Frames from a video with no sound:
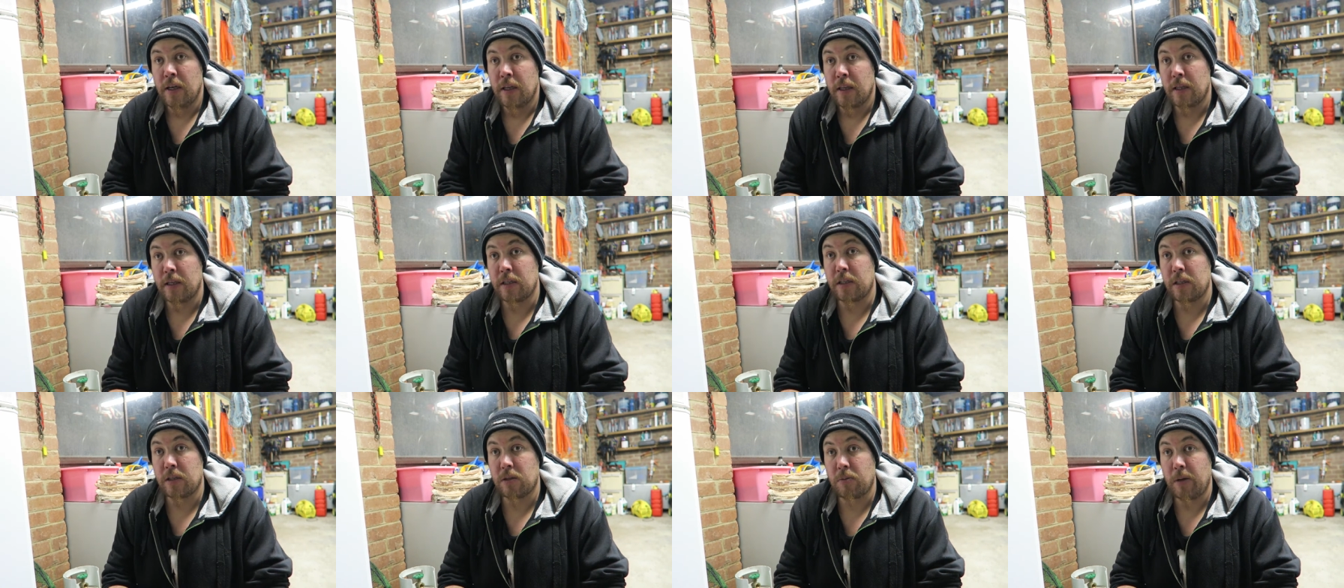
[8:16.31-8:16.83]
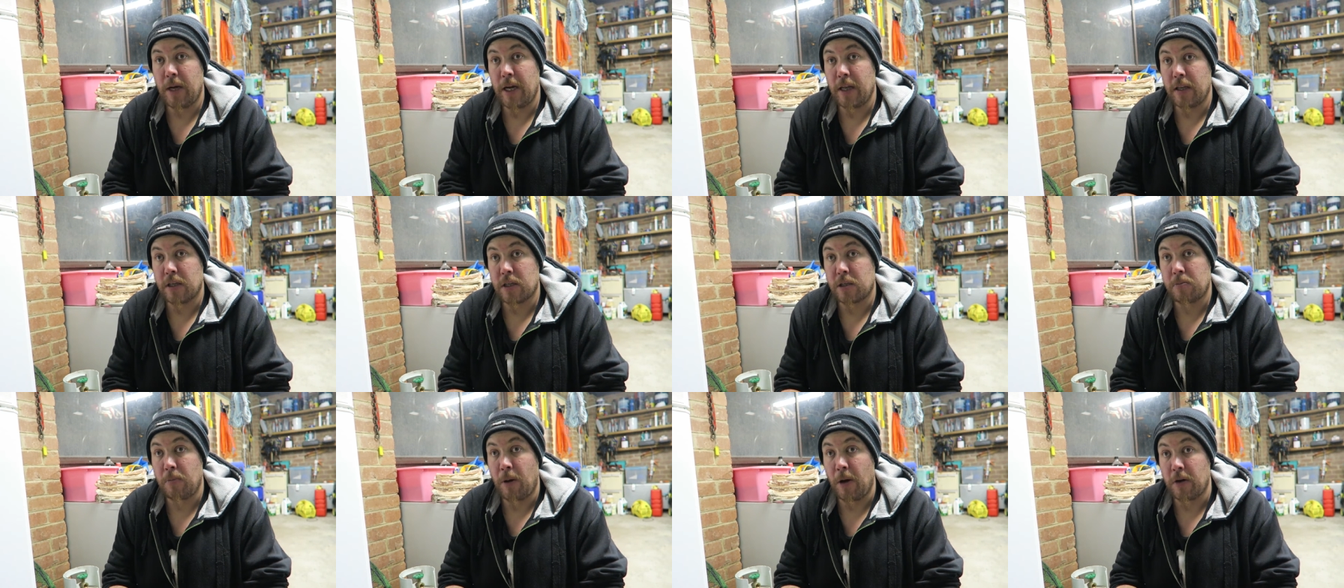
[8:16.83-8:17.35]
This is where
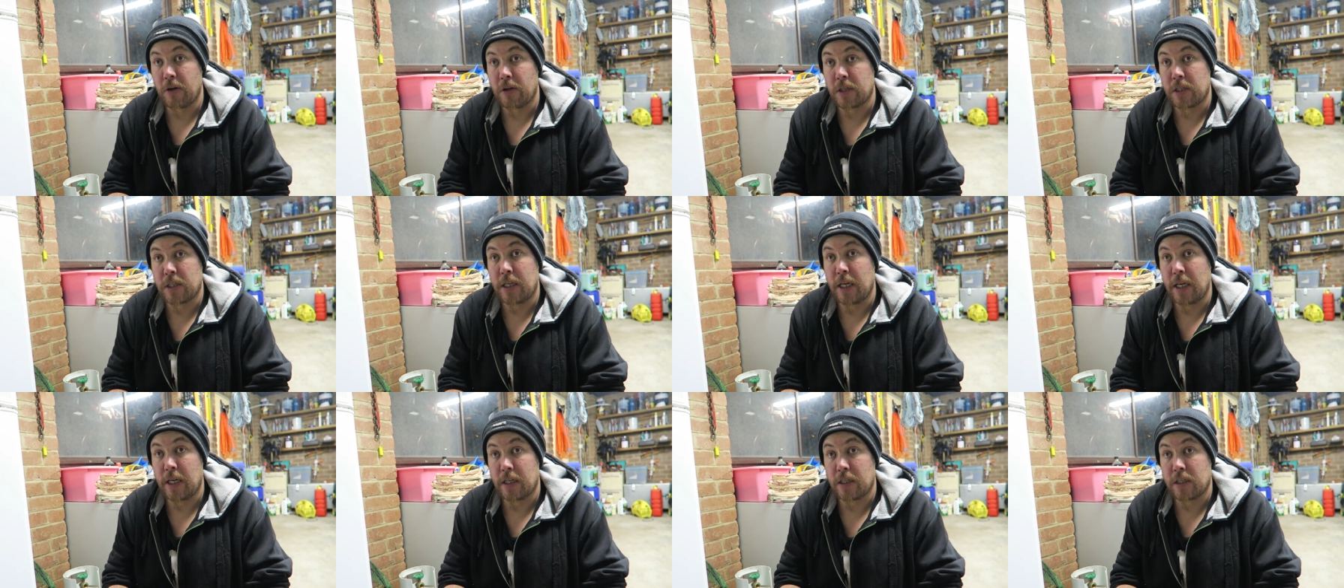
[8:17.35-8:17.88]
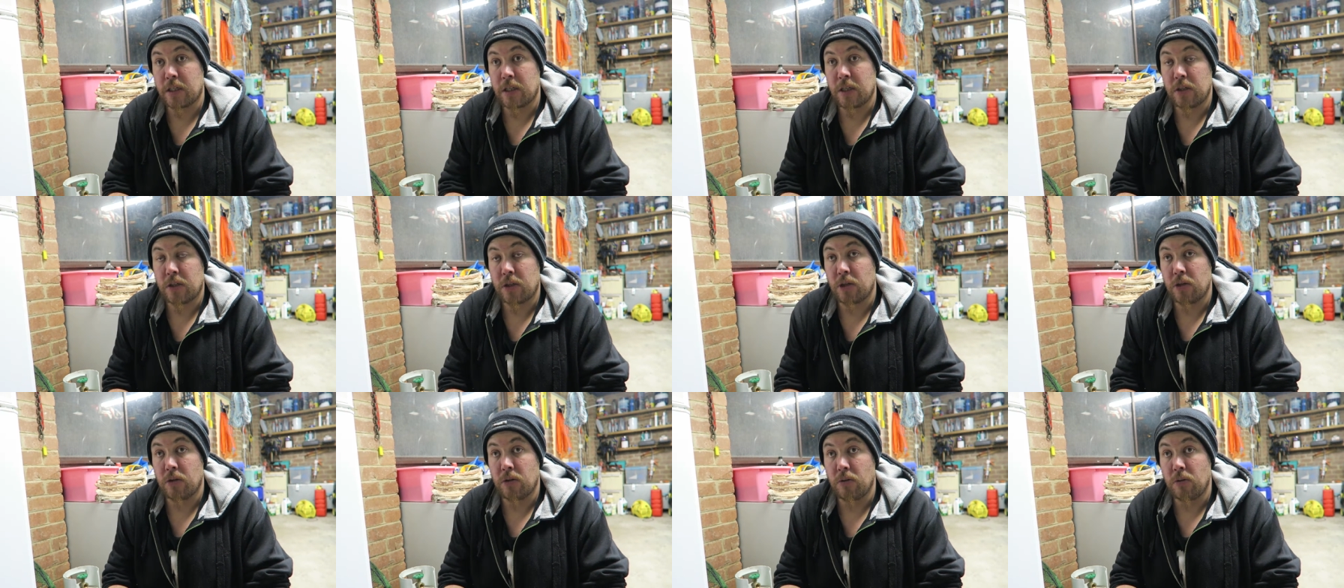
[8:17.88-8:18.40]
the smoke sticks
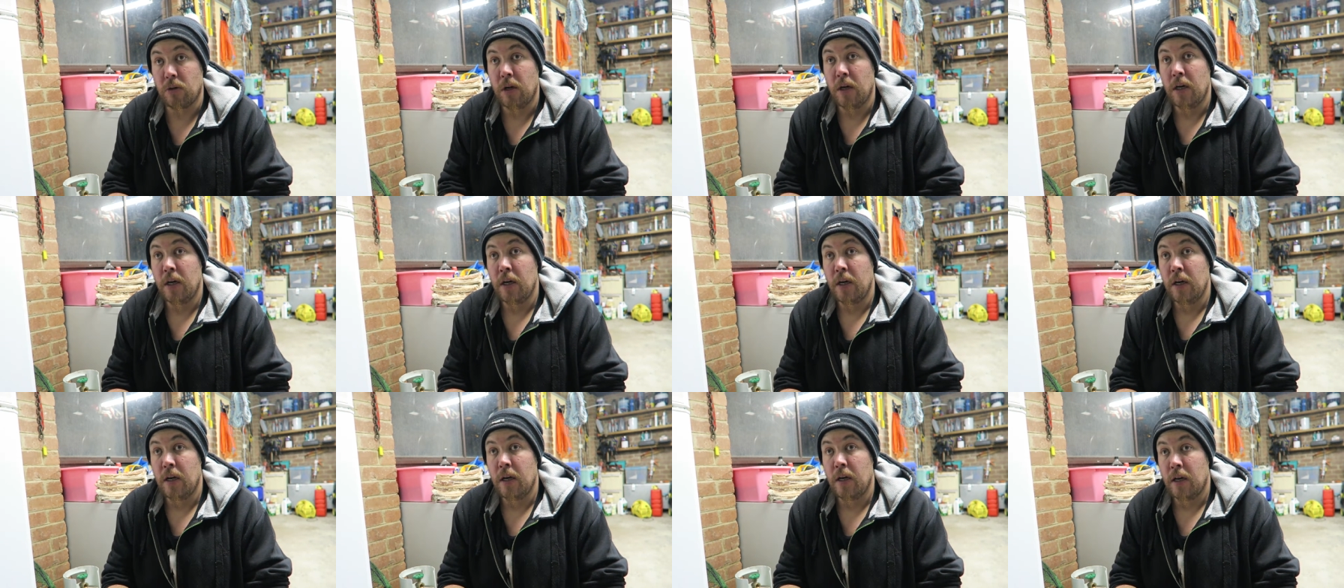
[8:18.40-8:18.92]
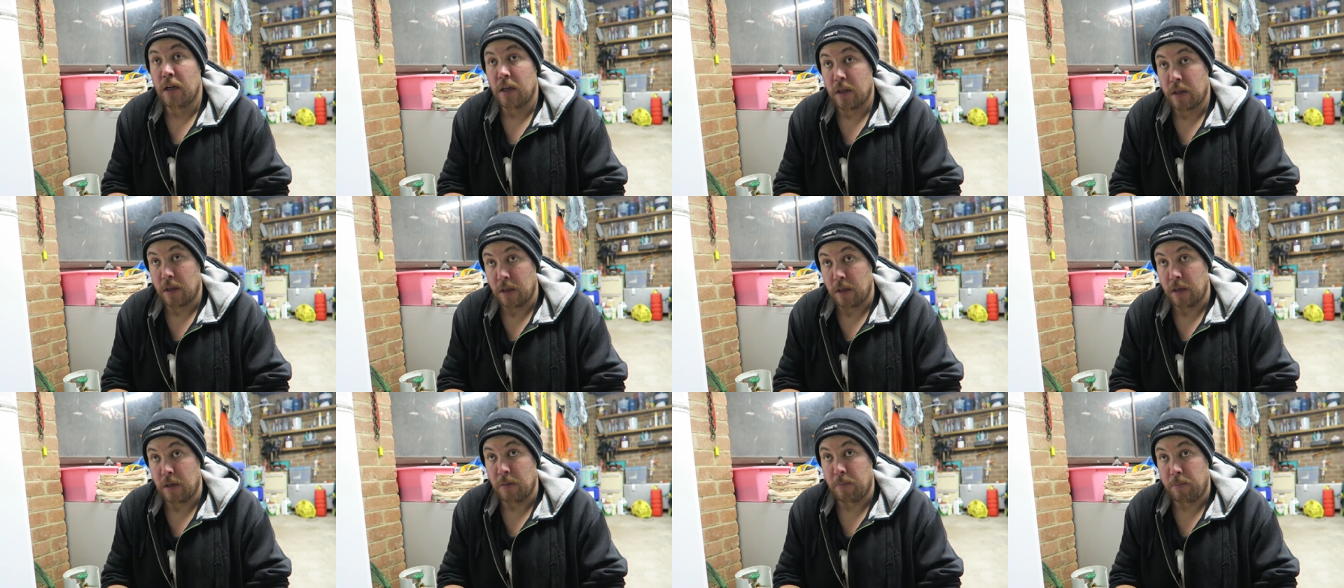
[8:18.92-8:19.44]
to
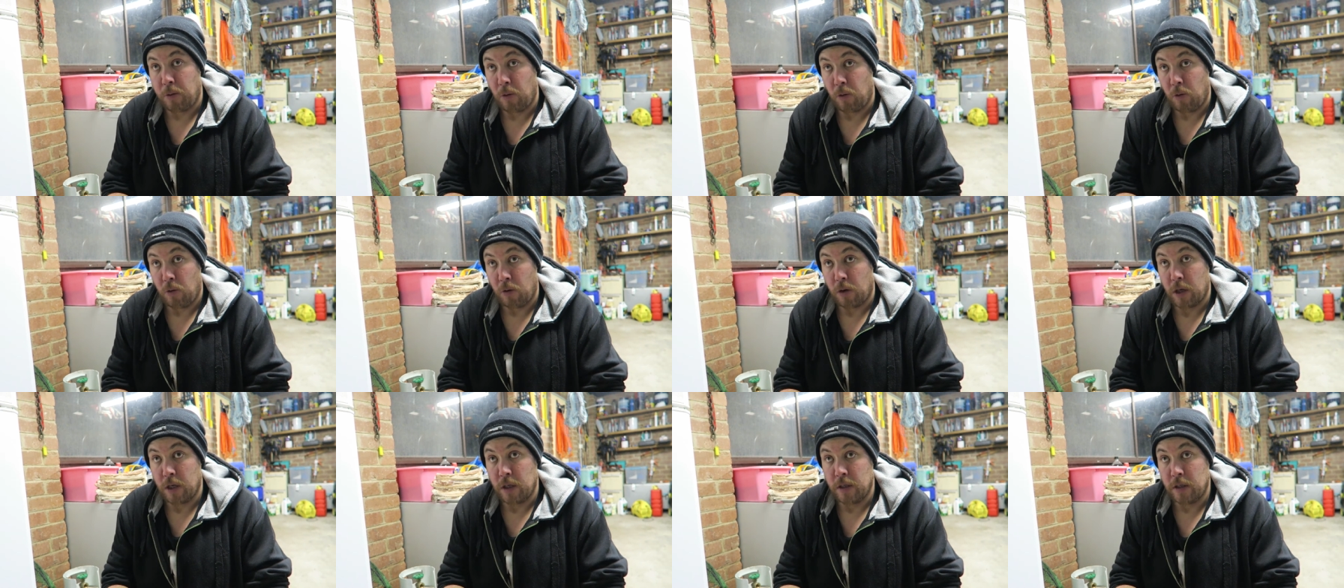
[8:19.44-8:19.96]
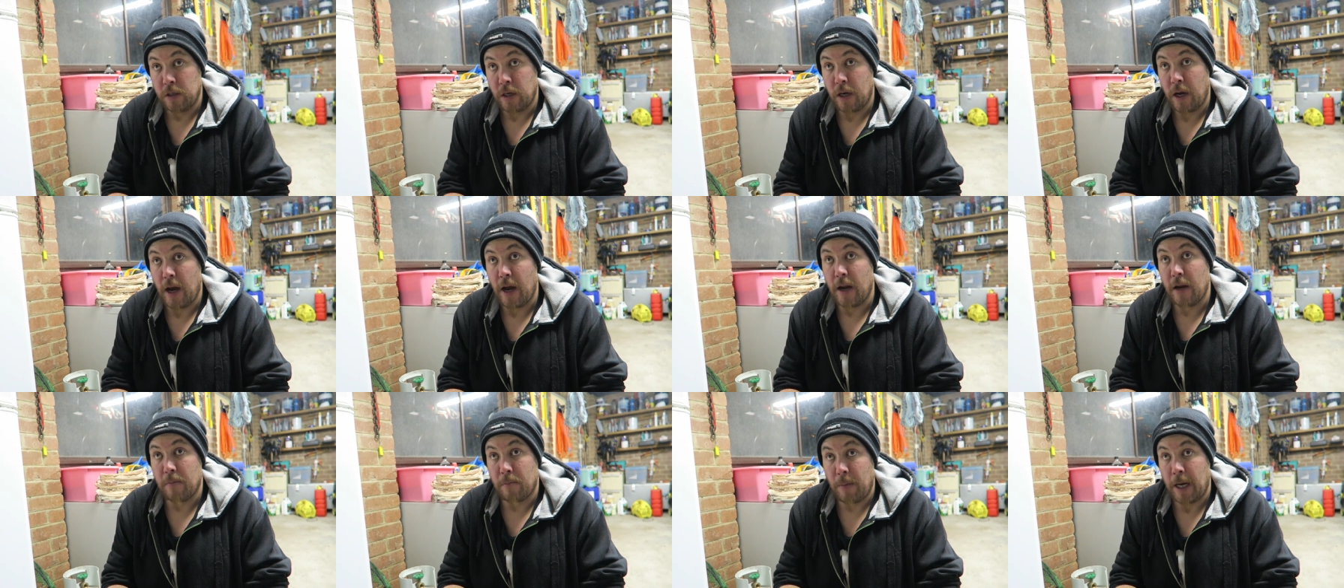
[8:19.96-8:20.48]
the pork
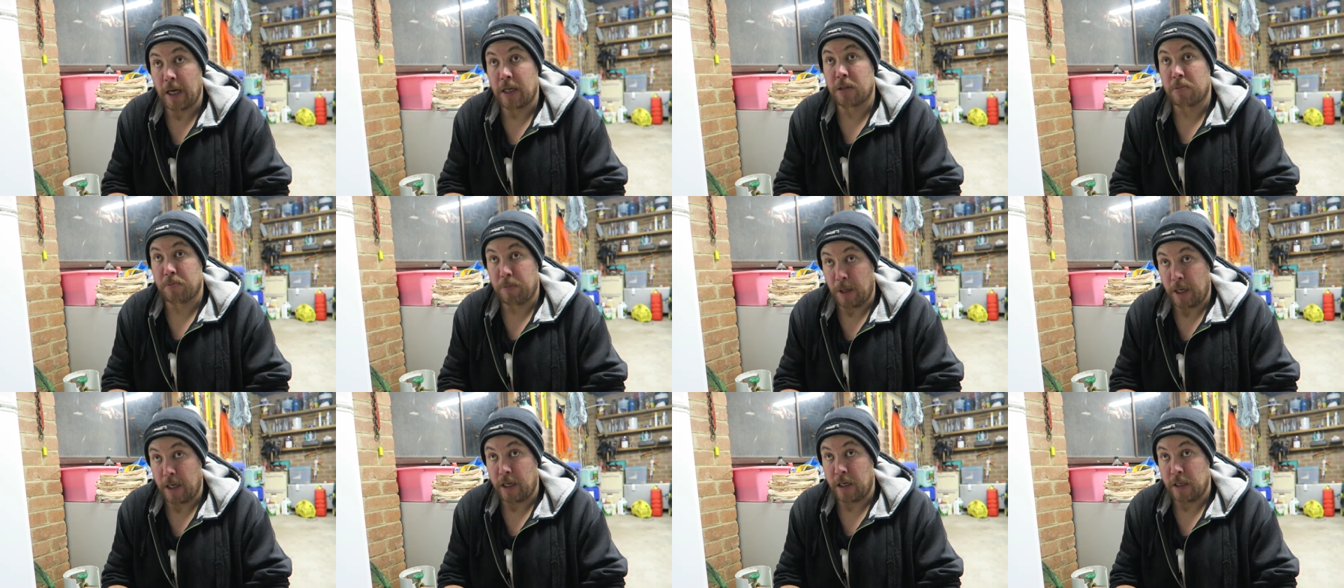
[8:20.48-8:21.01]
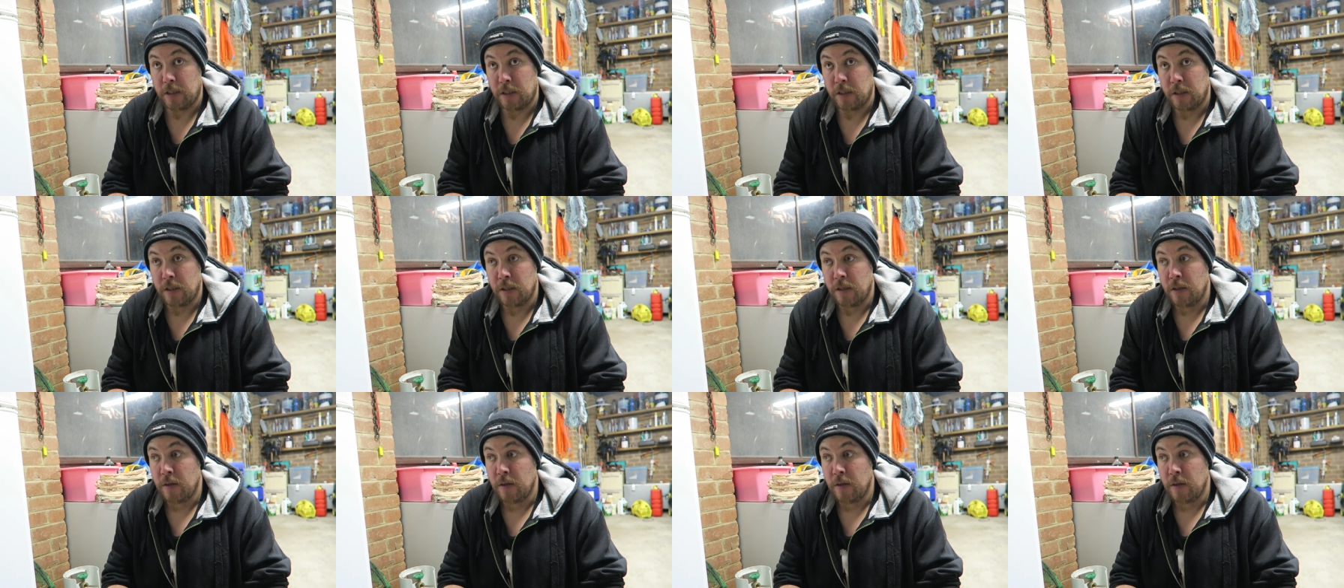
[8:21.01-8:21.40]
and it makes bacon.